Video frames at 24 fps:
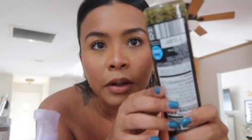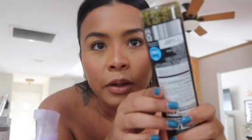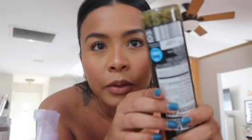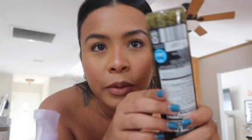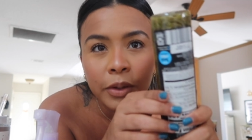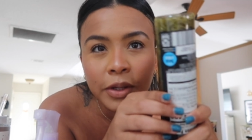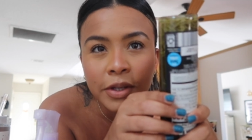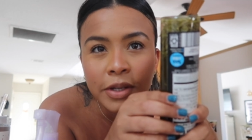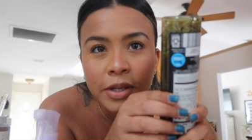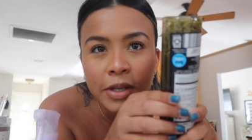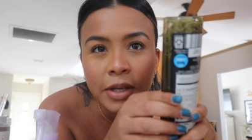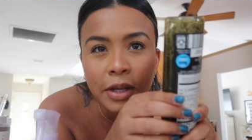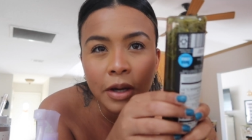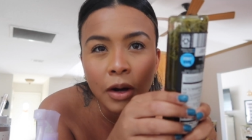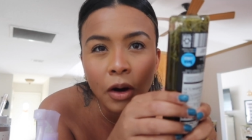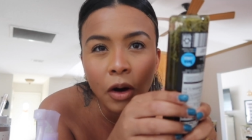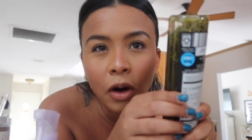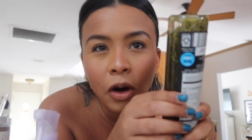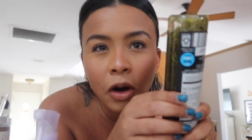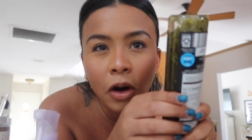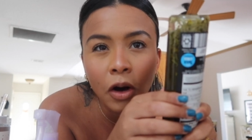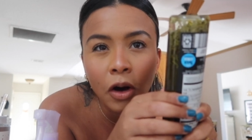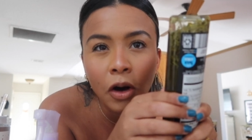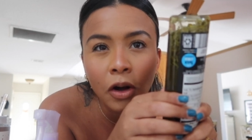you can see
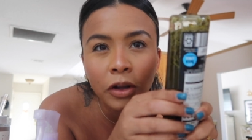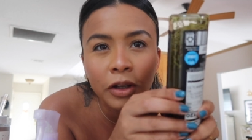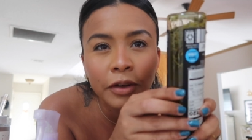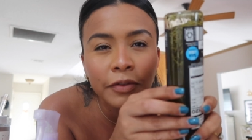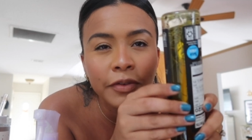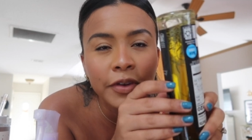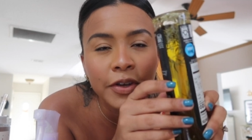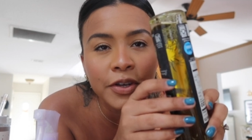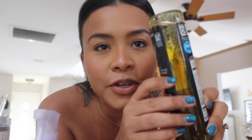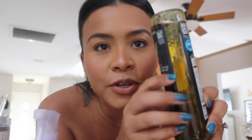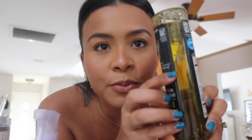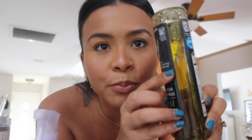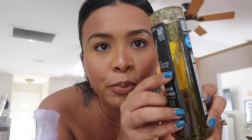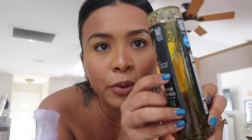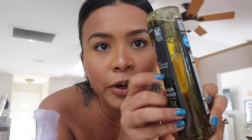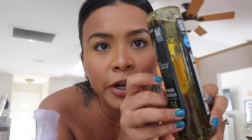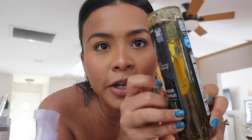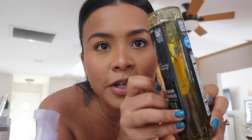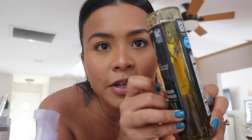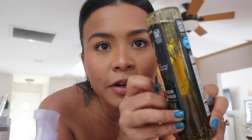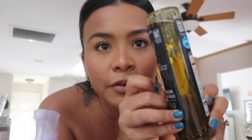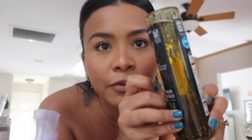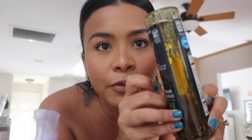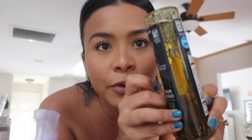all of these
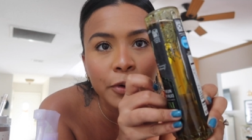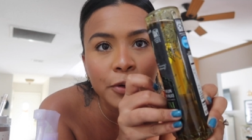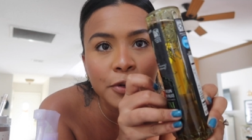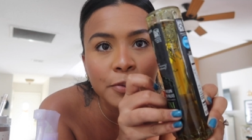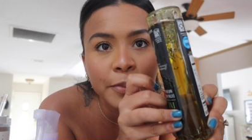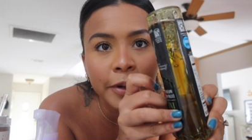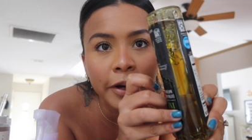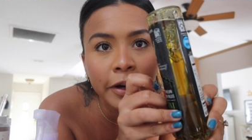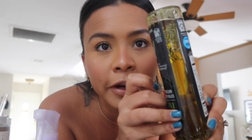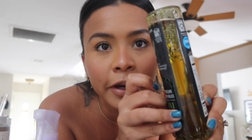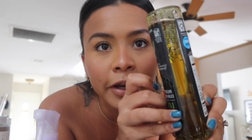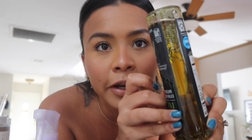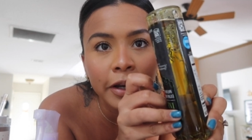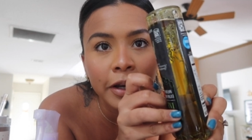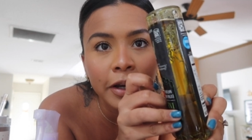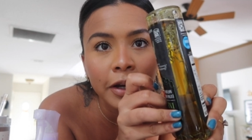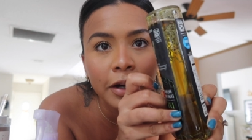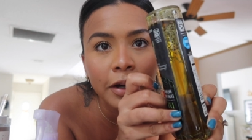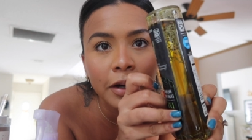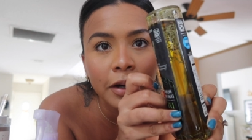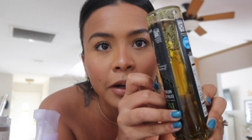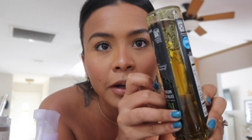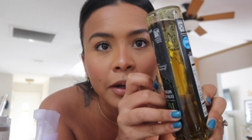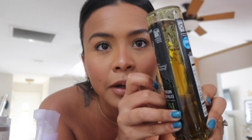sprigs of rosemary in
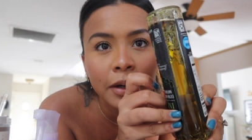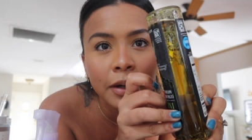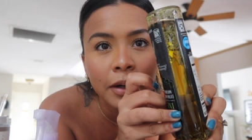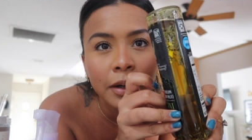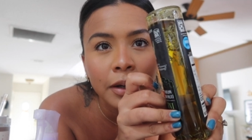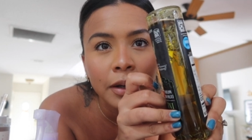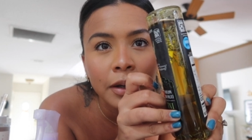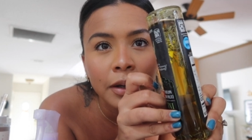here.